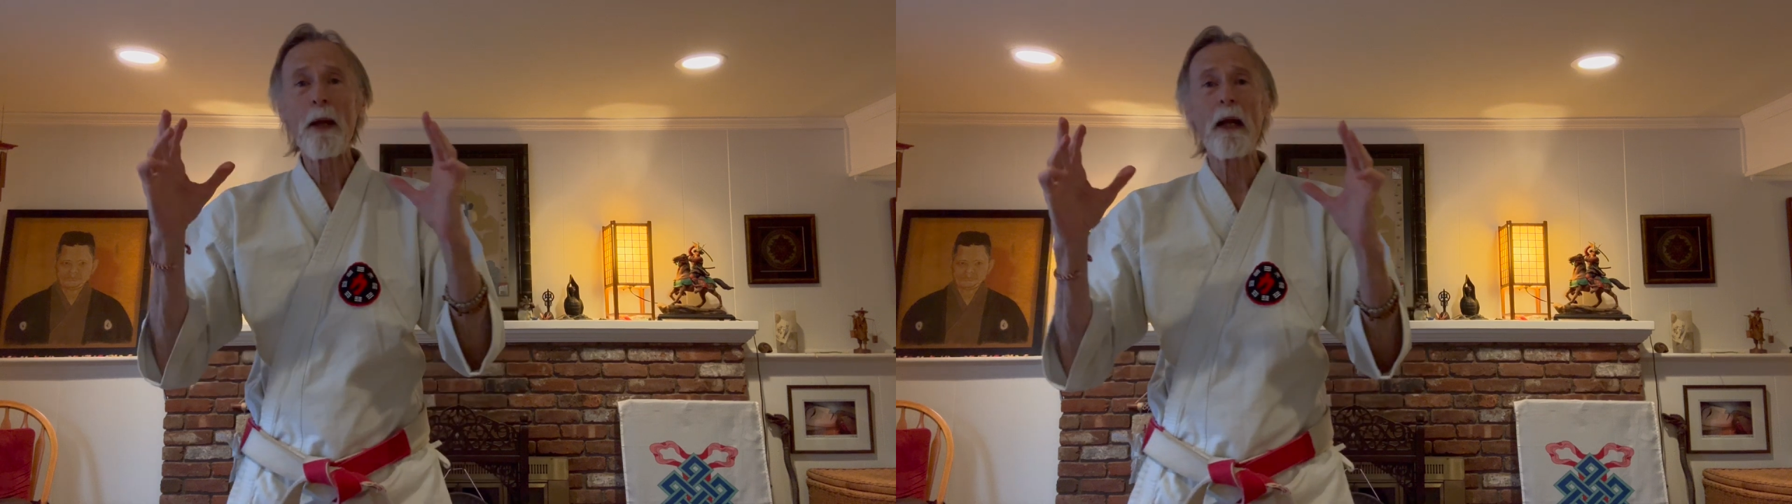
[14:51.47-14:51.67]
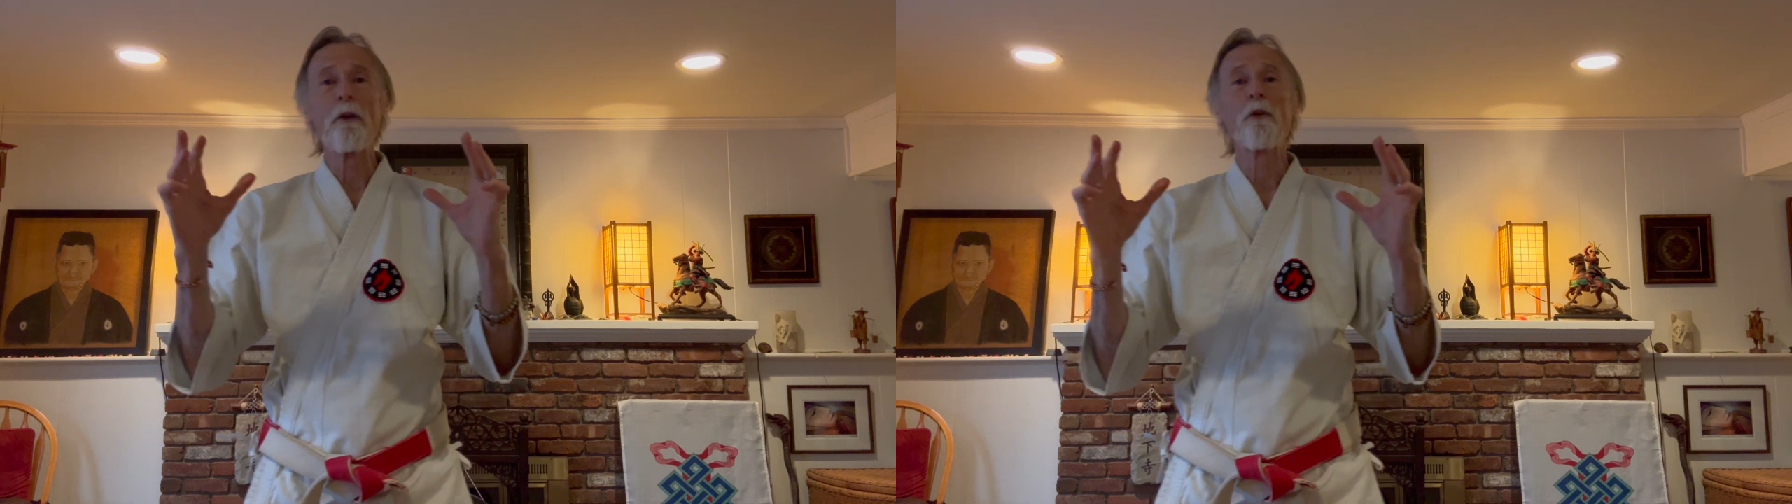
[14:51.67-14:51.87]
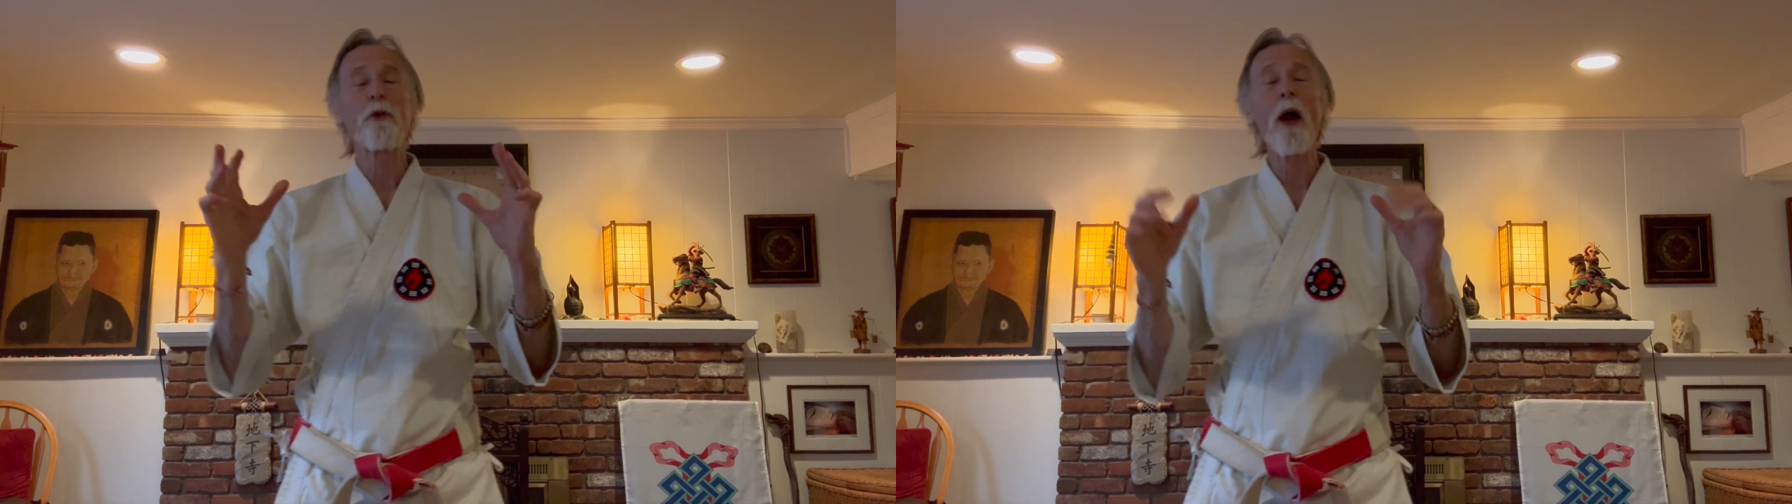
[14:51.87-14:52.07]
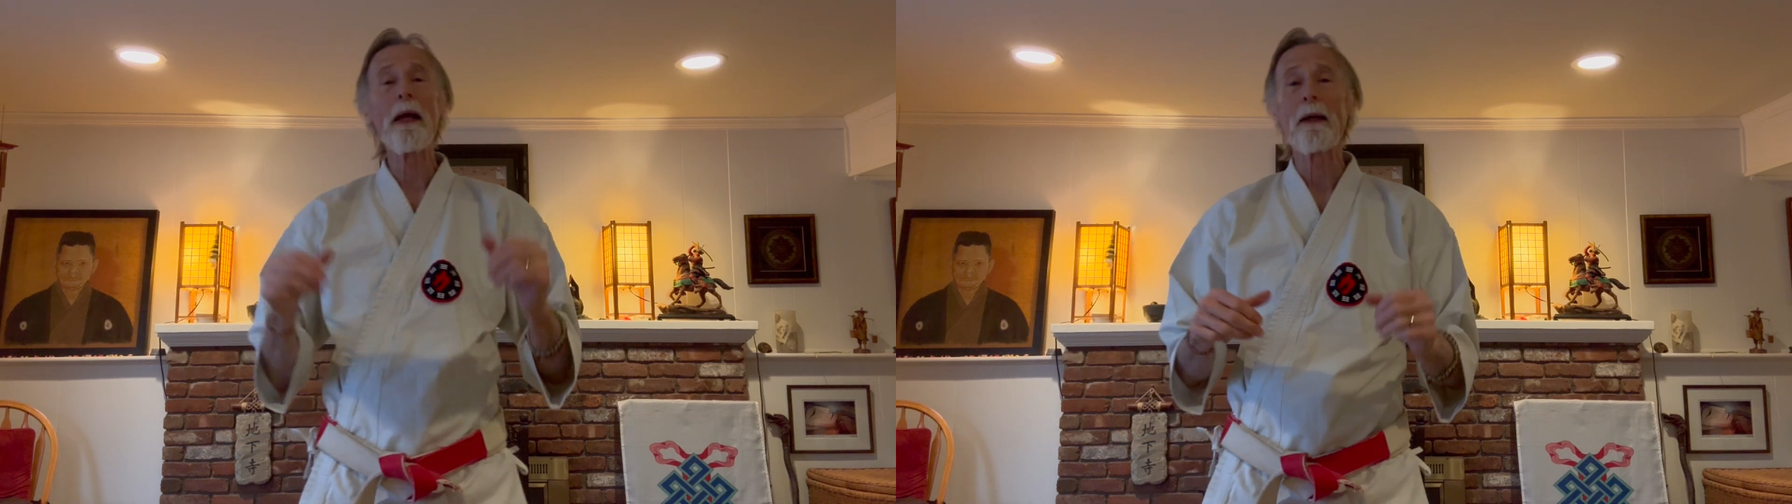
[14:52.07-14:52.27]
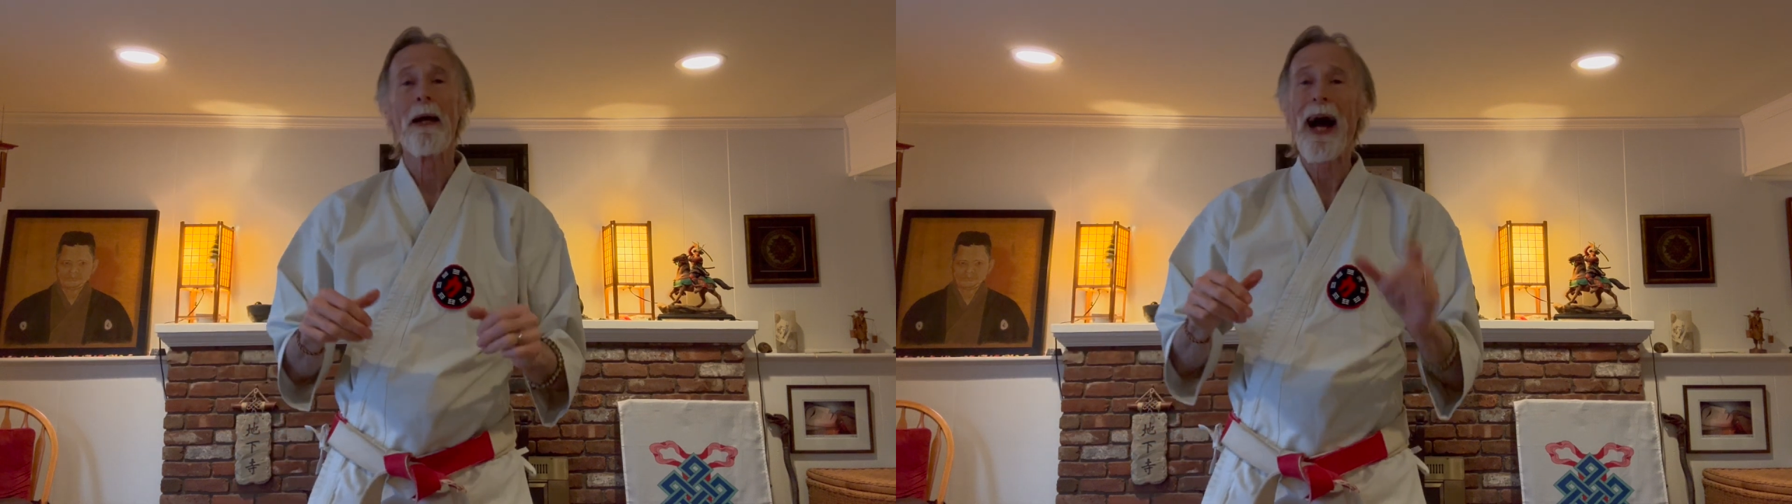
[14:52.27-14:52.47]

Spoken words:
in and strike,